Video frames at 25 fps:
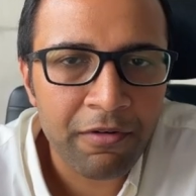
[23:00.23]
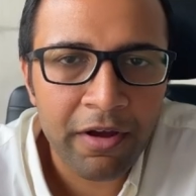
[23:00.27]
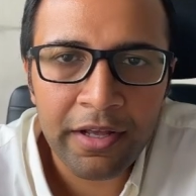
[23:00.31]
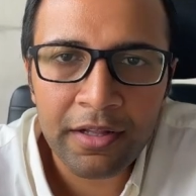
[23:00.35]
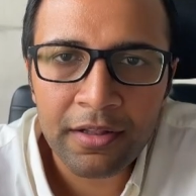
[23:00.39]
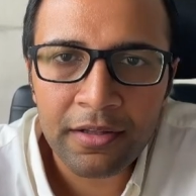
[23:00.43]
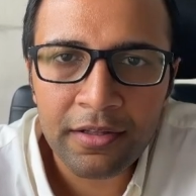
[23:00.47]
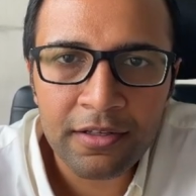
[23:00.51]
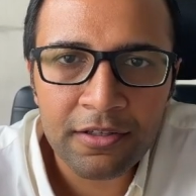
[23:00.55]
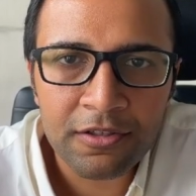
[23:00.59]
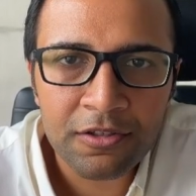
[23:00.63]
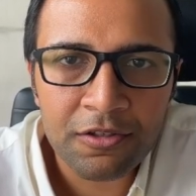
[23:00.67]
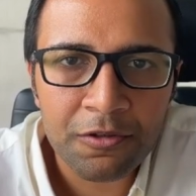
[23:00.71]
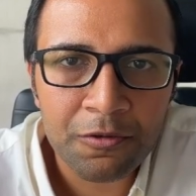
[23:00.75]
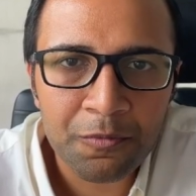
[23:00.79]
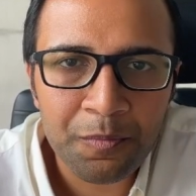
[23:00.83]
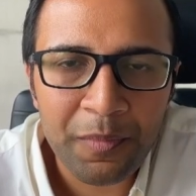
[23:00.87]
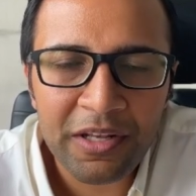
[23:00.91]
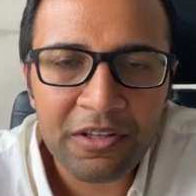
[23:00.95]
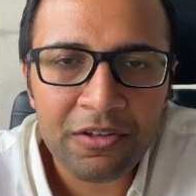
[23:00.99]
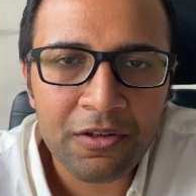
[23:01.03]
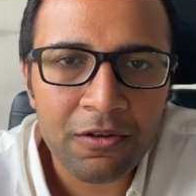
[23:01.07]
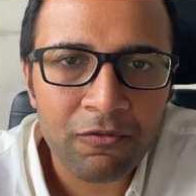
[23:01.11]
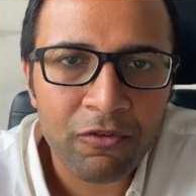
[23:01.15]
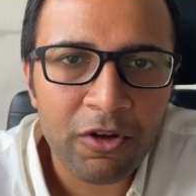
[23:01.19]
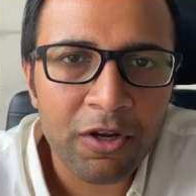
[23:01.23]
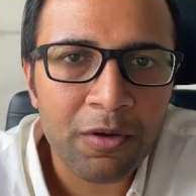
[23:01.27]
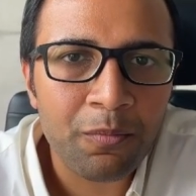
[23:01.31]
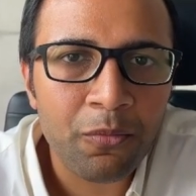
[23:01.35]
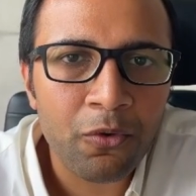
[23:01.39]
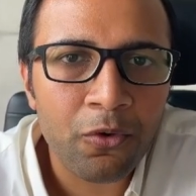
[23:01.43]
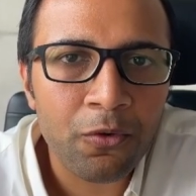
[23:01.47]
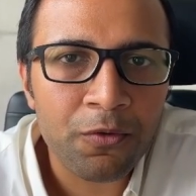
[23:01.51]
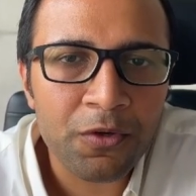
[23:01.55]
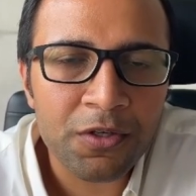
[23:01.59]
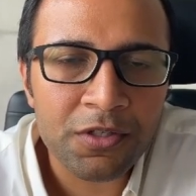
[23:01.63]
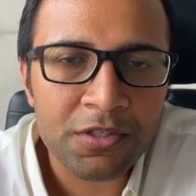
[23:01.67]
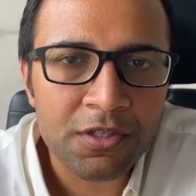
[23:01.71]
this specific
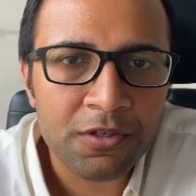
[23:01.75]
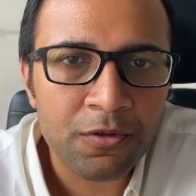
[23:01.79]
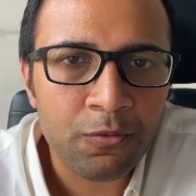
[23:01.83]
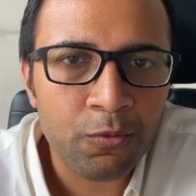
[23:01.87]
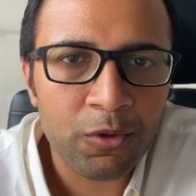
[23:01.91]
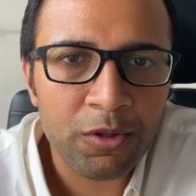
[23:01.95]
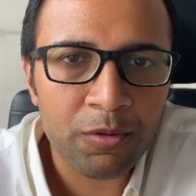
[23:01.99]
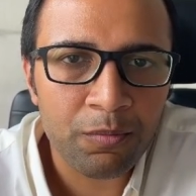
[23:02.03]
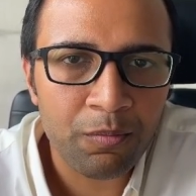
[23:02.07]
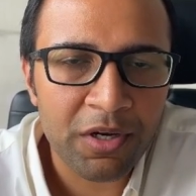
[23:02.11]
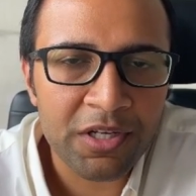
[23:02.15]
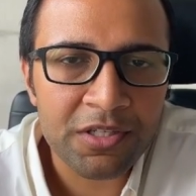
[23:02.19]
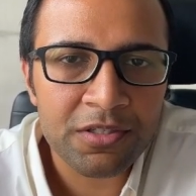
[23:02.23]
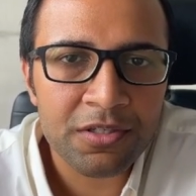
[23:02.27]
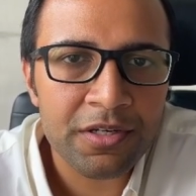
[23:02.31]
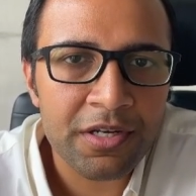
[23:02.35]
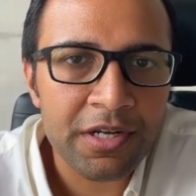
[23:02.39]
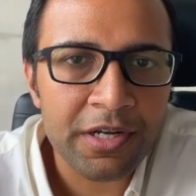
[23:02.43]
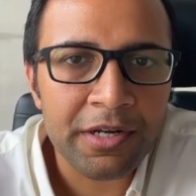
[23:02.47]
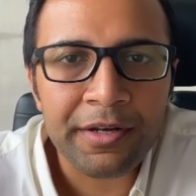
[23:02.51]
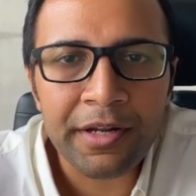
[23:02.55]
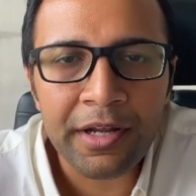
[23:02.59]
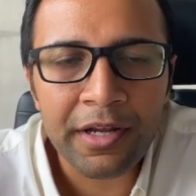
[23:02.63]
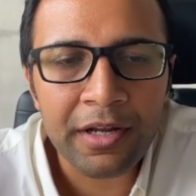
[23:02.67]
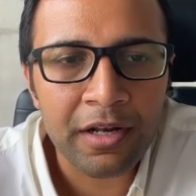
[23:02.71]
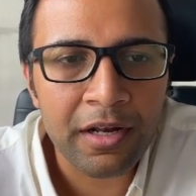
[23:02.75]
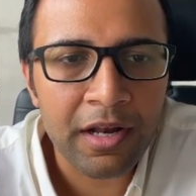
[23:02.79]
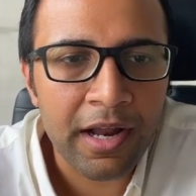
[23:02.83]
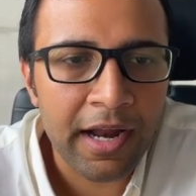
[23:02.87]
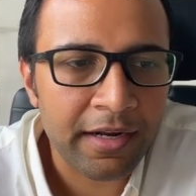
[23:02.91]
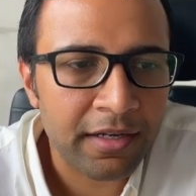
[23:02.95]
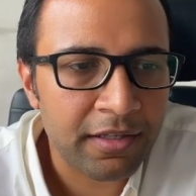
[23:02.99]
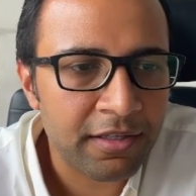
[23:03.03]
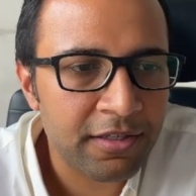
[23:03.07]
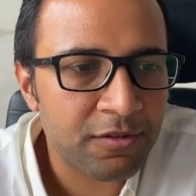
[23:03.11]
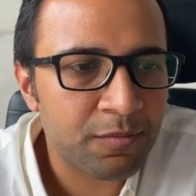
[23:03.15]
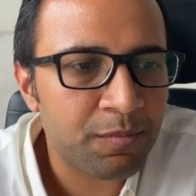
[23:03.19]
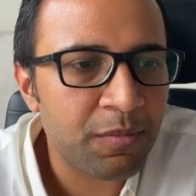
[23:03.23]
provision with much detail,
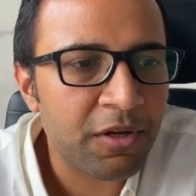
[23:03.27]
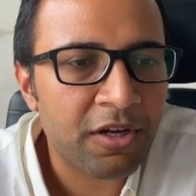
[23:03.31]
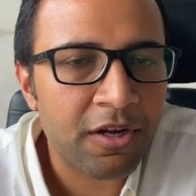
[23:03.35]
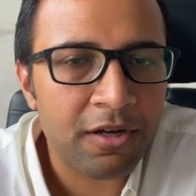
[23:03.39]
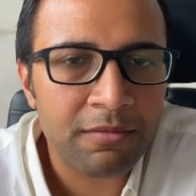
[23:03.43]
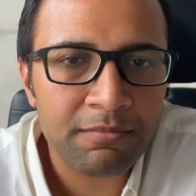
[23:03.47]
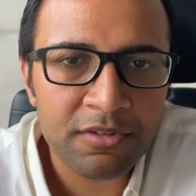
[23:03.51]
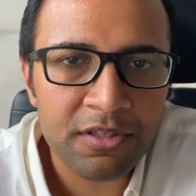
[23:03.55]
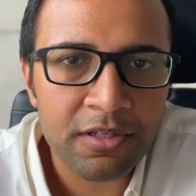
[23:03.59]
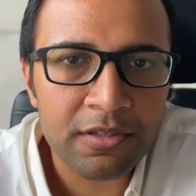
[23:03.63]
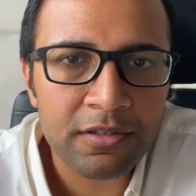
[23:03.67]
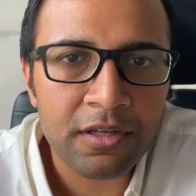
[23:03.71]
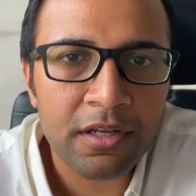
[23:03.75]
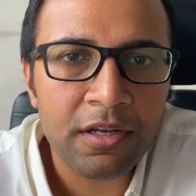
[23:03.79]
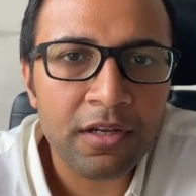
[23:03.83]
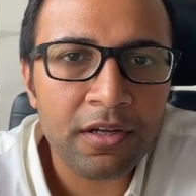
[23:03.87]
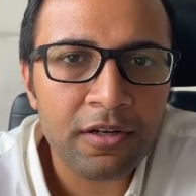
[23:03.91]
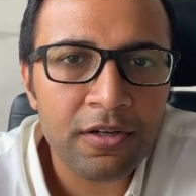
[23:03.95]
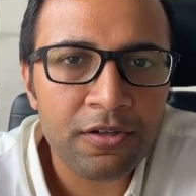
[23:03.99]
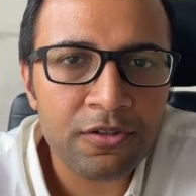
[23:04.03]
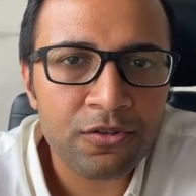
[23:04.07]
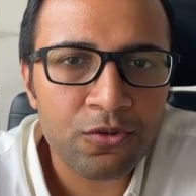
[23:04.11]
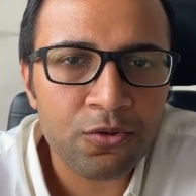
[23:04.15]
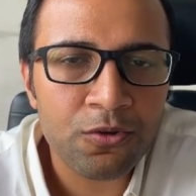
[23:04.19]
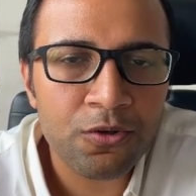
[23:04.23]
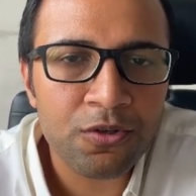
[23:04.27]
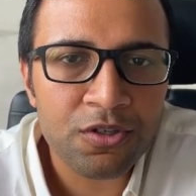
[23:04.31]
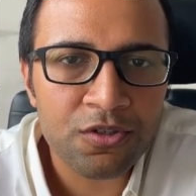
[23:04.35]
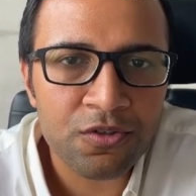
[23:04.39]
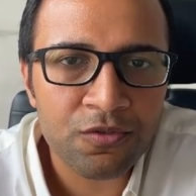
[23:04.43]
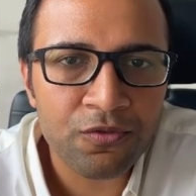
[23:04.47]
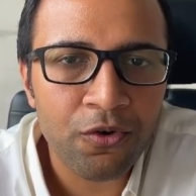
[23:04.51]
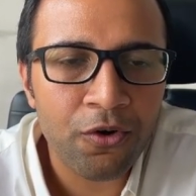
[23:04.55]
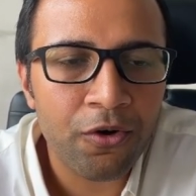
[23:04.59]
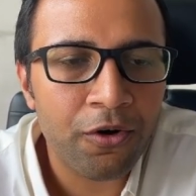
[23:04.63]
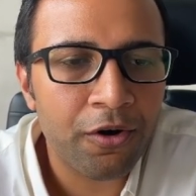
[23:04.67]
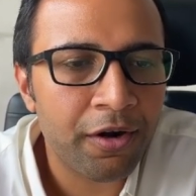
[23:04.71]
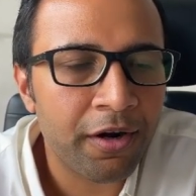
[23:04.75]
and this becomes the single source
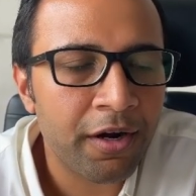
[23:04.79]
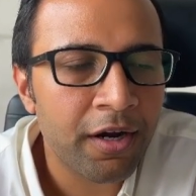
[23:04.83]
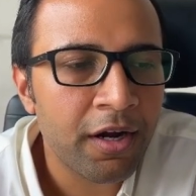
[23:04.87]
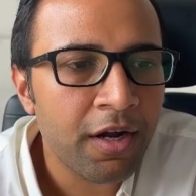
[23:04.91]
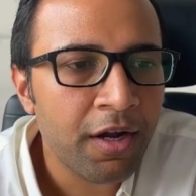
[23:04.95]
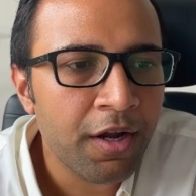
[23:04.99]
for